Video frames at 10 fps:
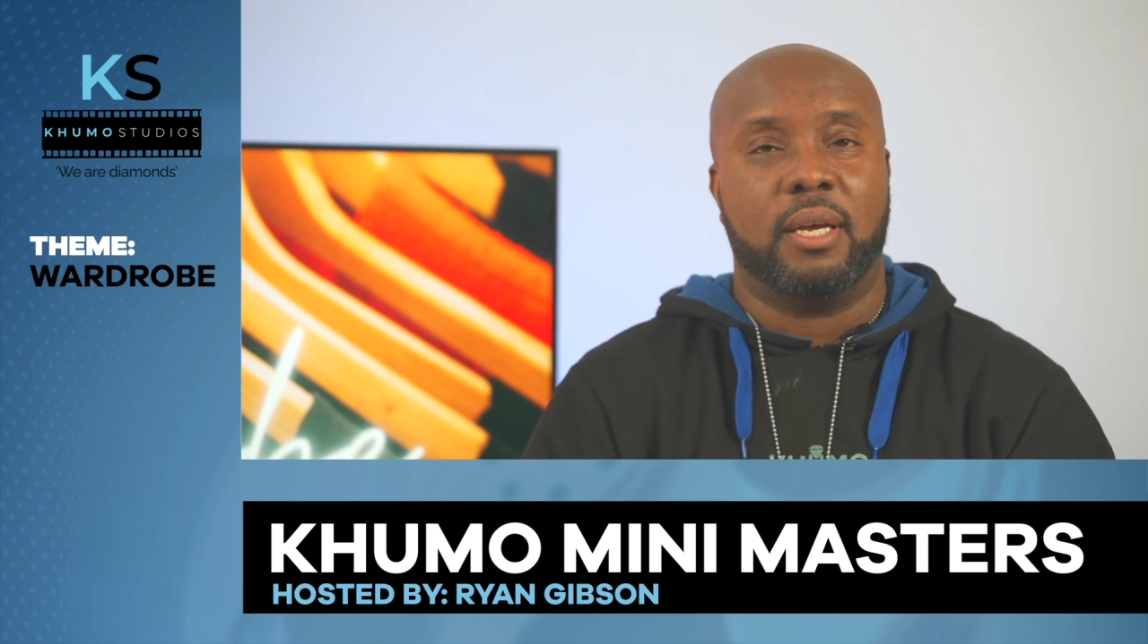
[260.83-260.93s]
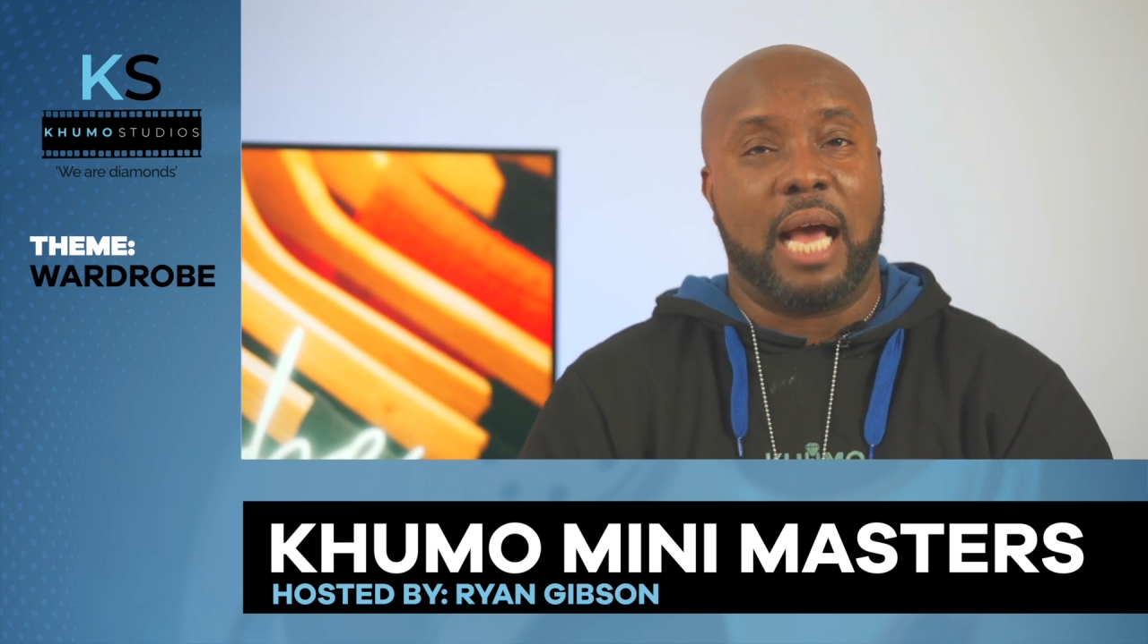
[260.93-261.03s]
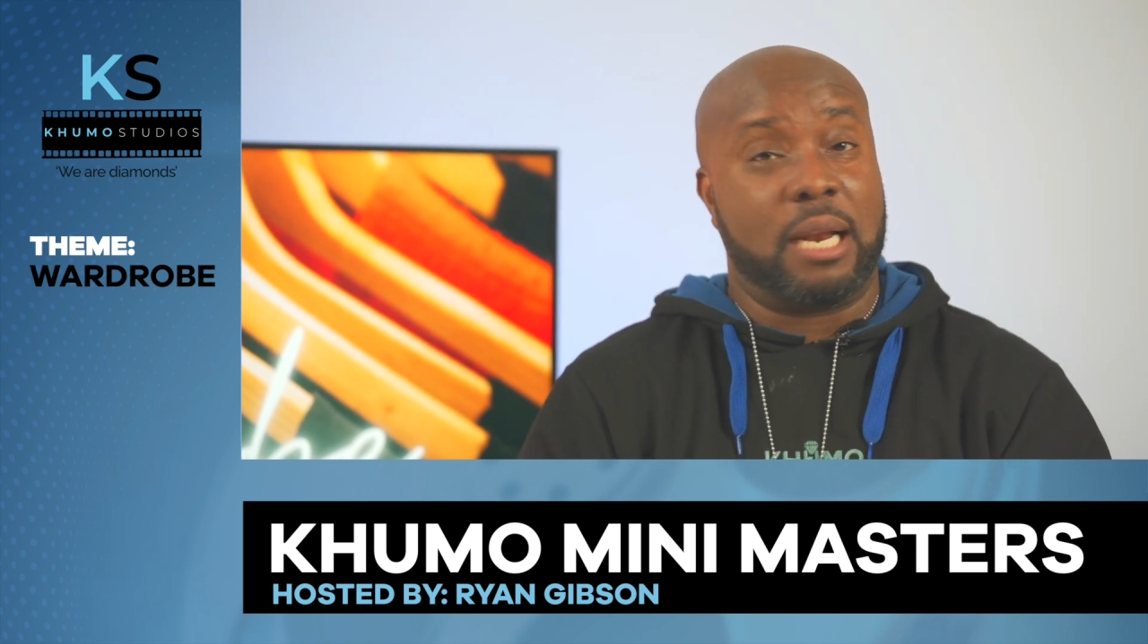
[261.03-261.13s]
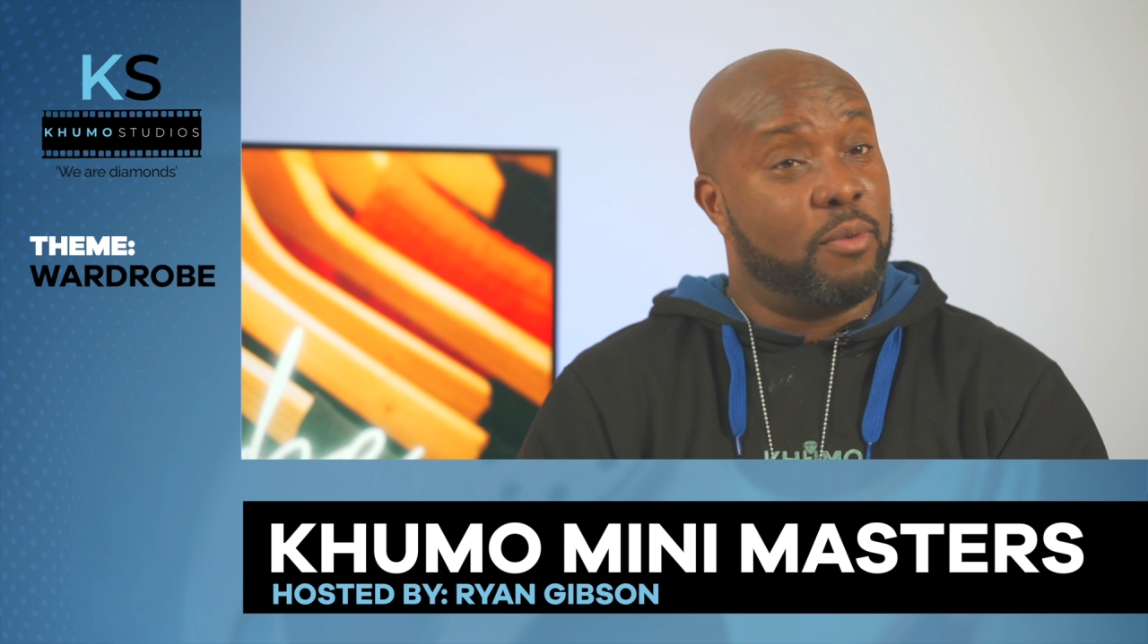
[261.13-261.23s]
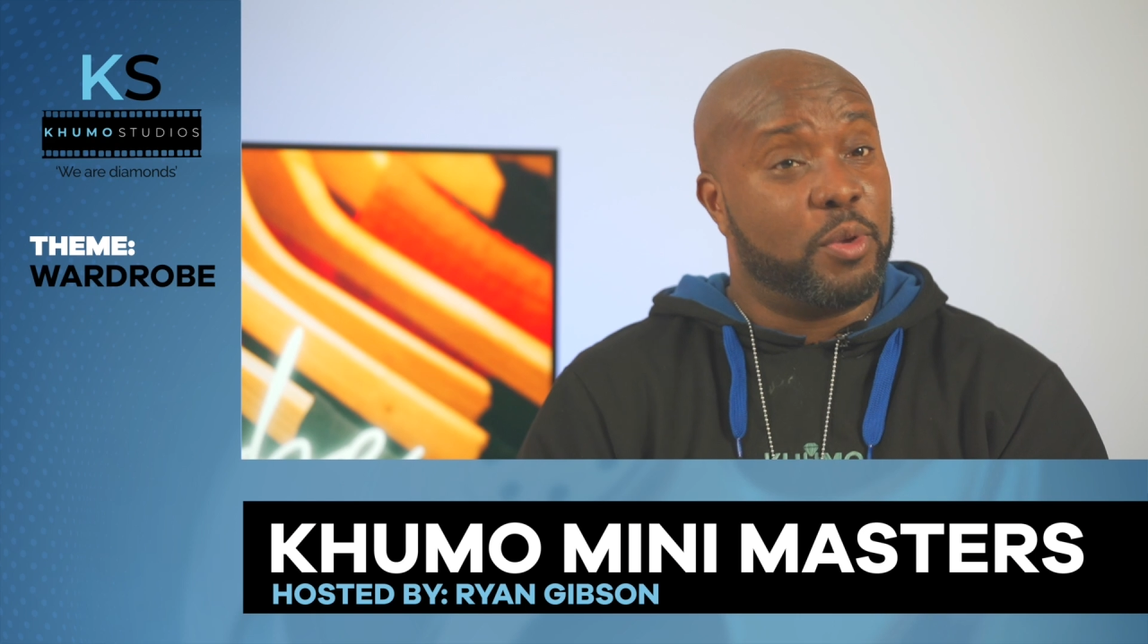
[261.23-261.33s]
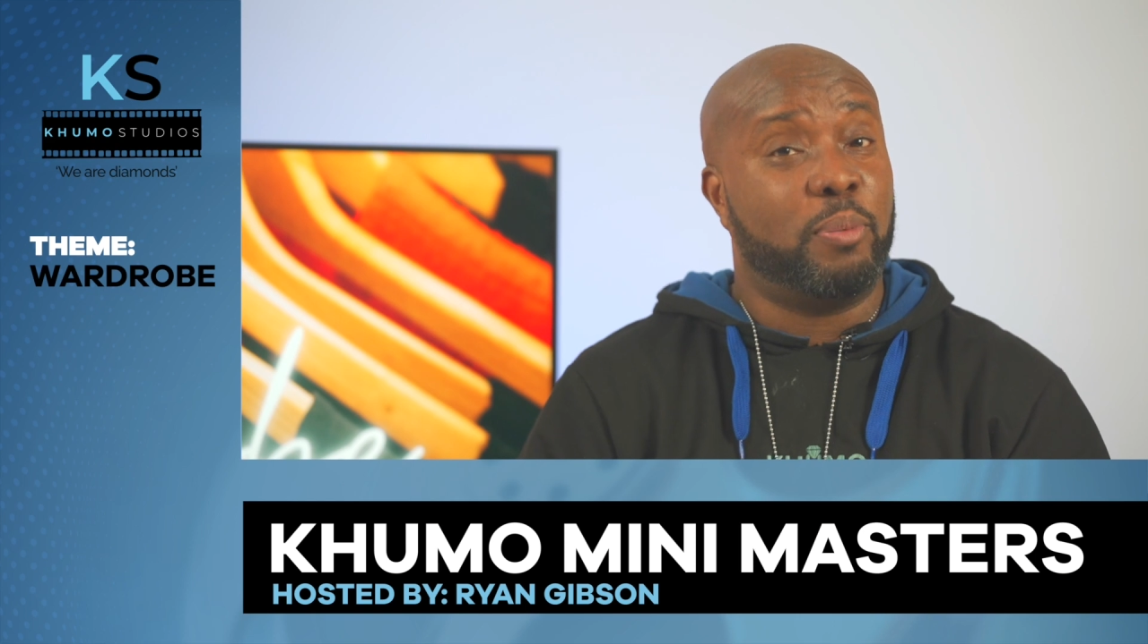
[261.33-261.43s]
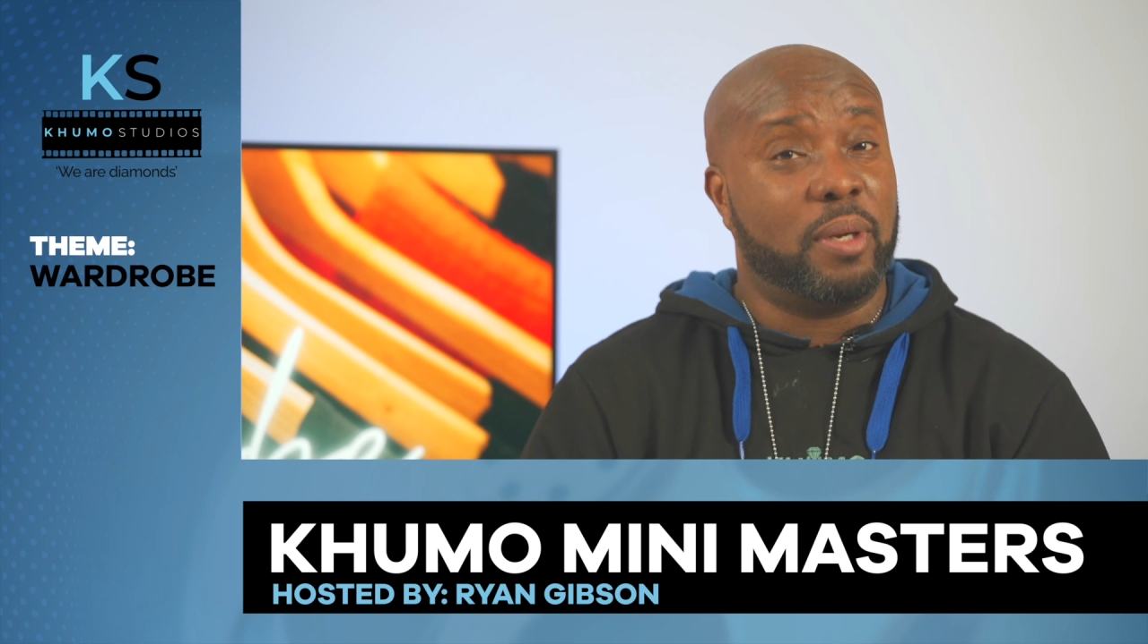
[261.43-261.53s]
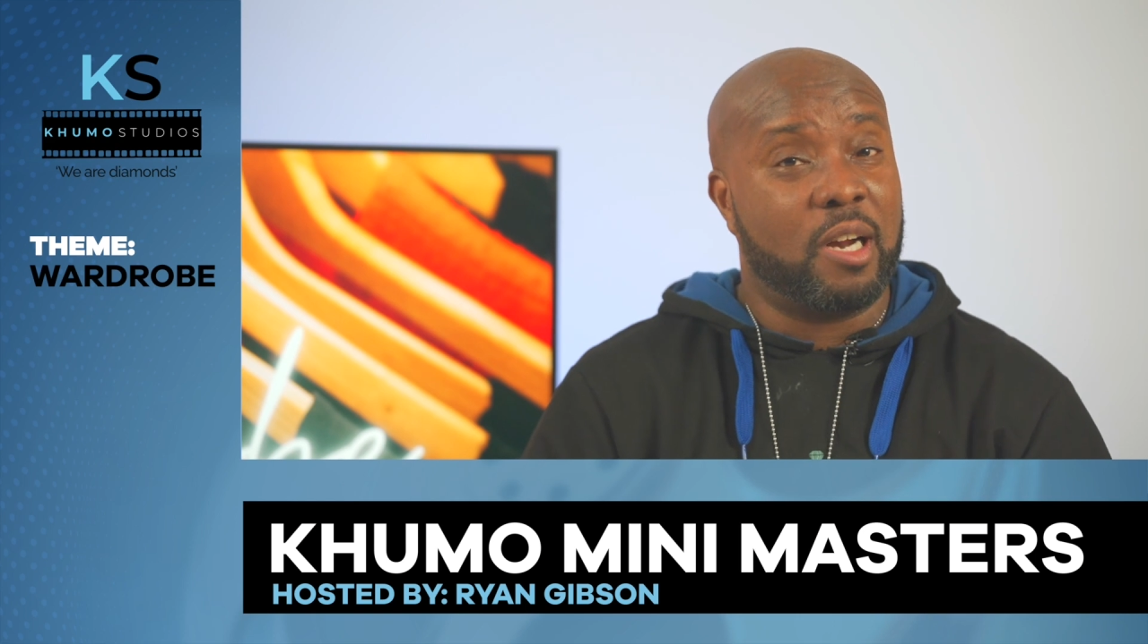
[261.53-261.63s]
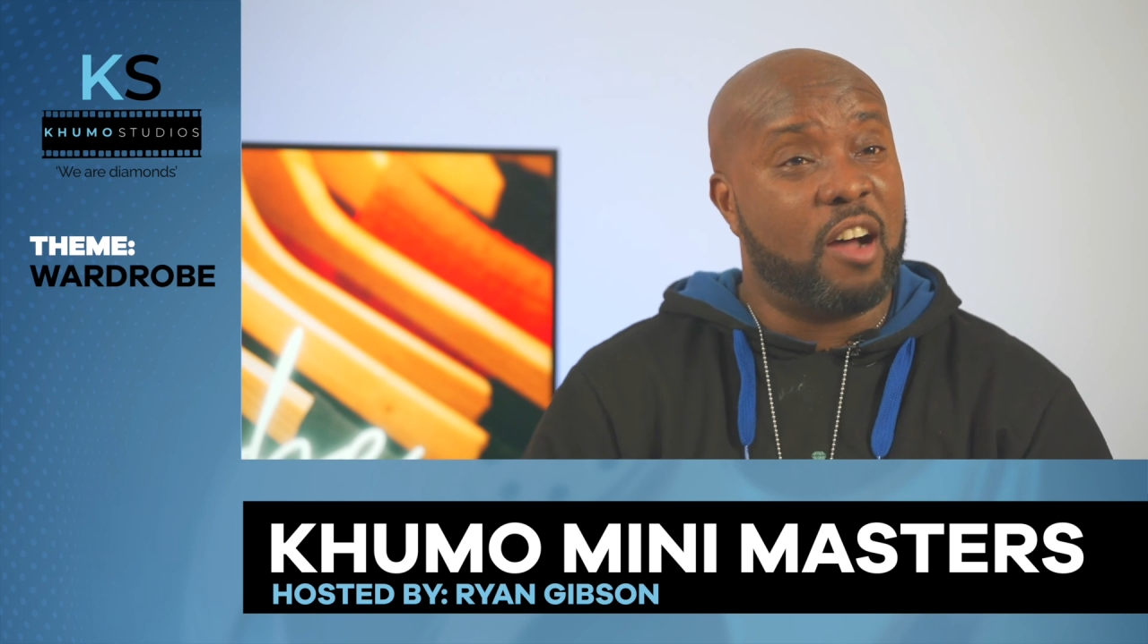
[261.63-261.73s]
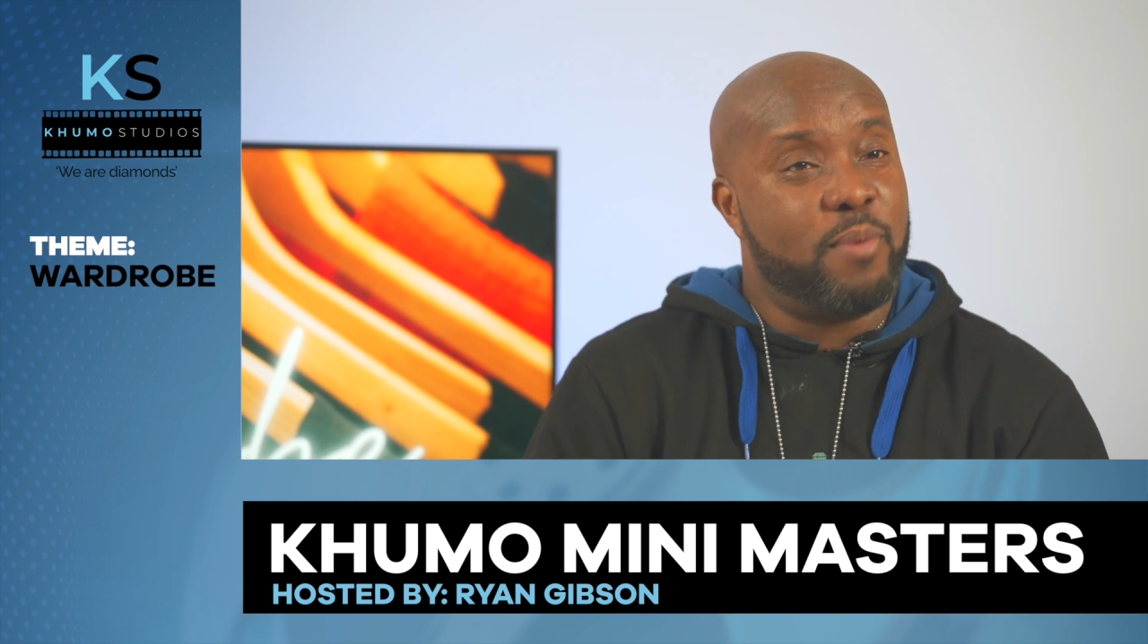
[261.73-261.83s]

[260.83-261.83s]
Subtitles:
I don't know if you can pull it off.